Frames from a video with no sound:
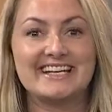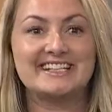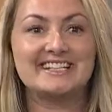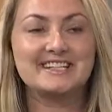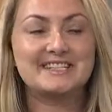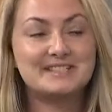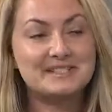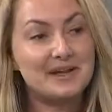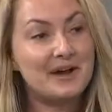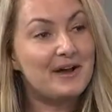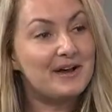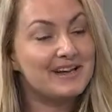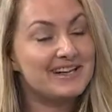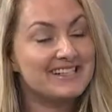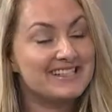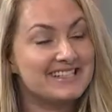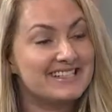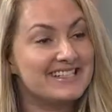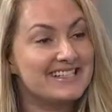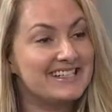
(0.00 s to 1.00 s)
Just
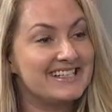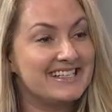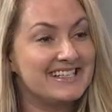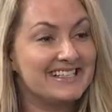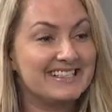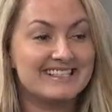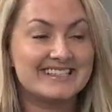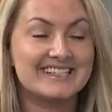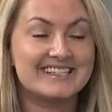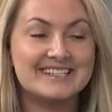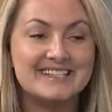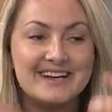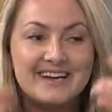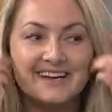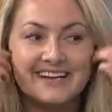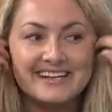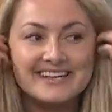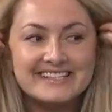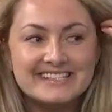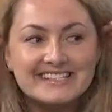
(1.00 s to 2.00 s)
honesty, just
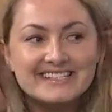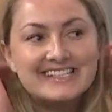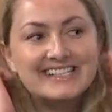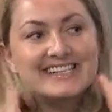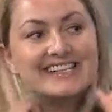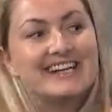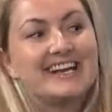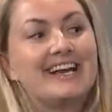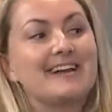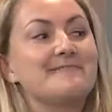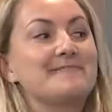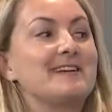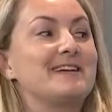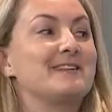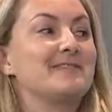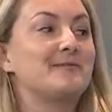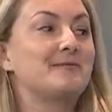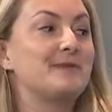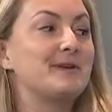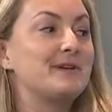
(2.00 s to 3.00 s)
honesty. I
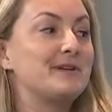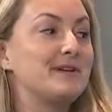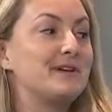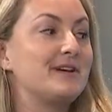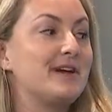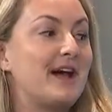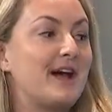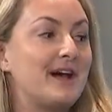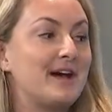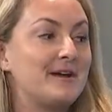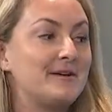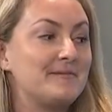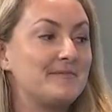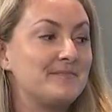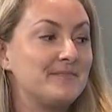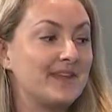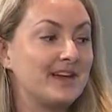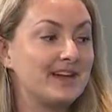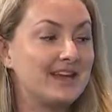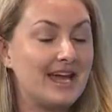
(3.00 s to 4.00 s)
mean, we,
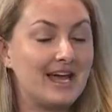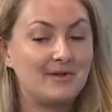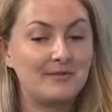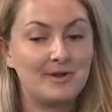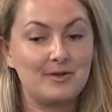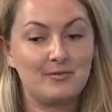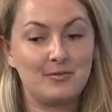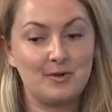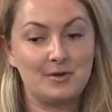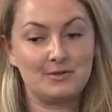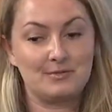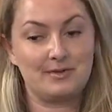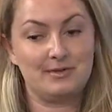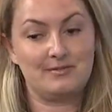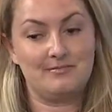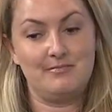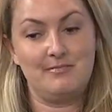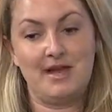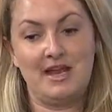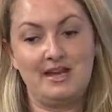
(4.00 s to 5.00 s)
um, again, we've worked with
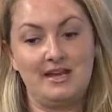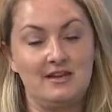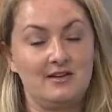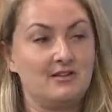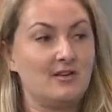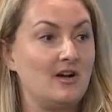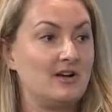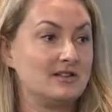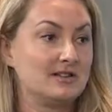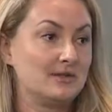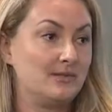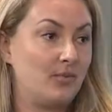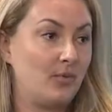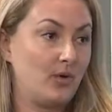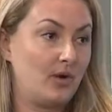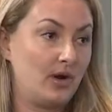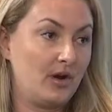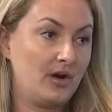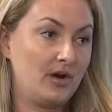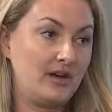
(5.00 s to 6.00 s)
many across the
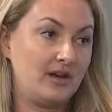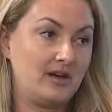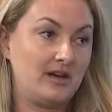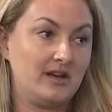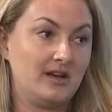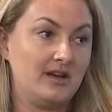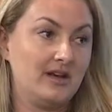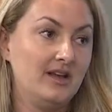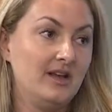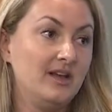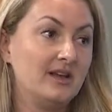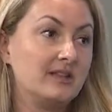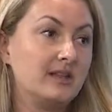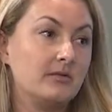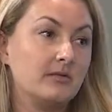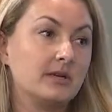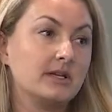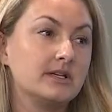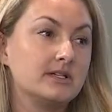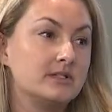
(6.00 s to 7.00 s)
board and they
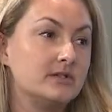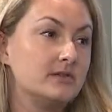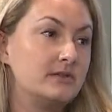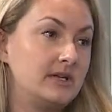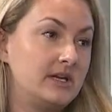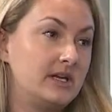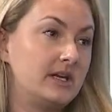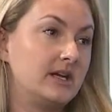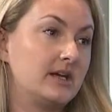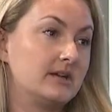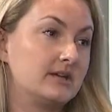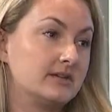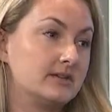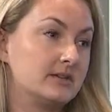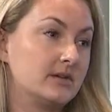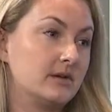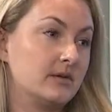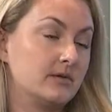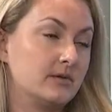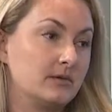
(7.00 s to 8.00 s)
really do need it.
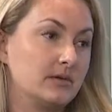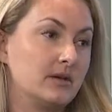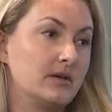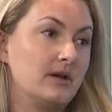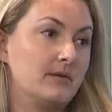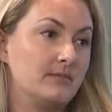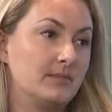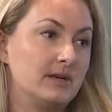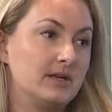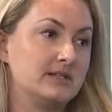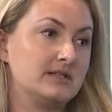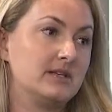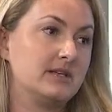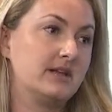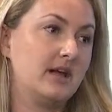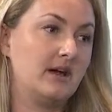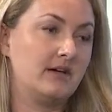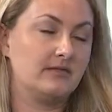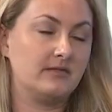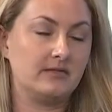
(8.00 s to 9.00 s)
So the companies that
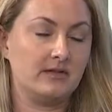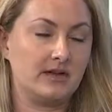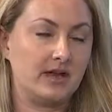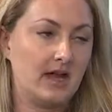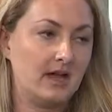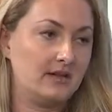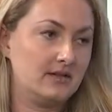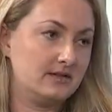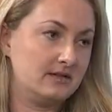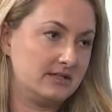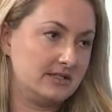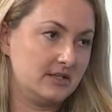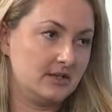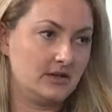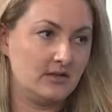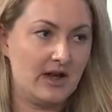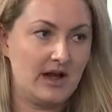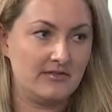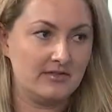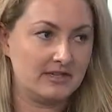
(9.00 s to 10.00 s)
have, again,
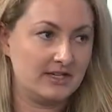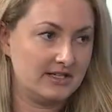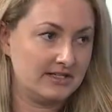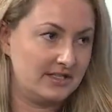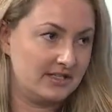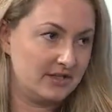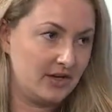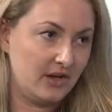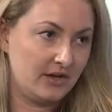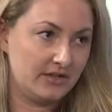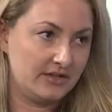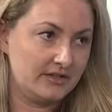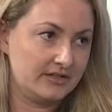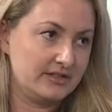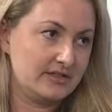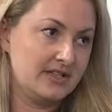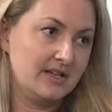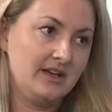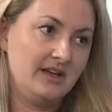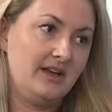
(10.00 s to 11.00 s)
zero advertising
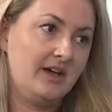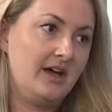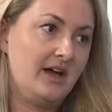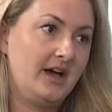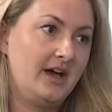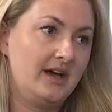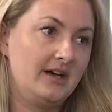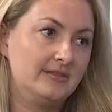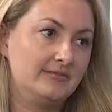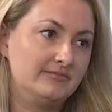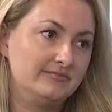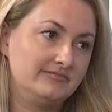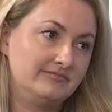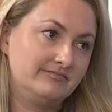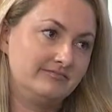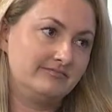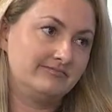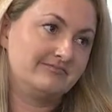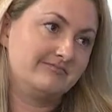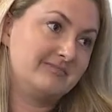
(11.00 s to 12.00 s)
dollars, um,
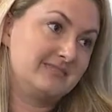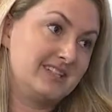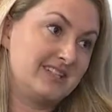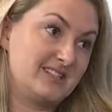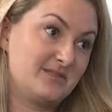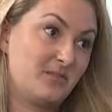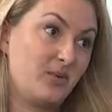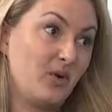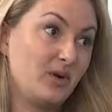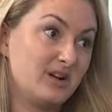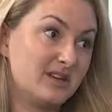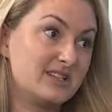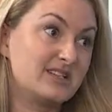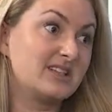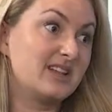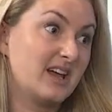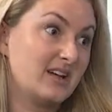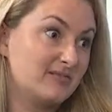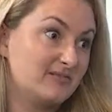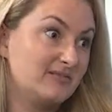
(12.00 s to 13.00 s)
it's important to
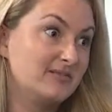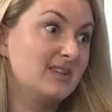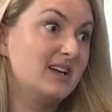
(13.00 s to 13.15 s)
them.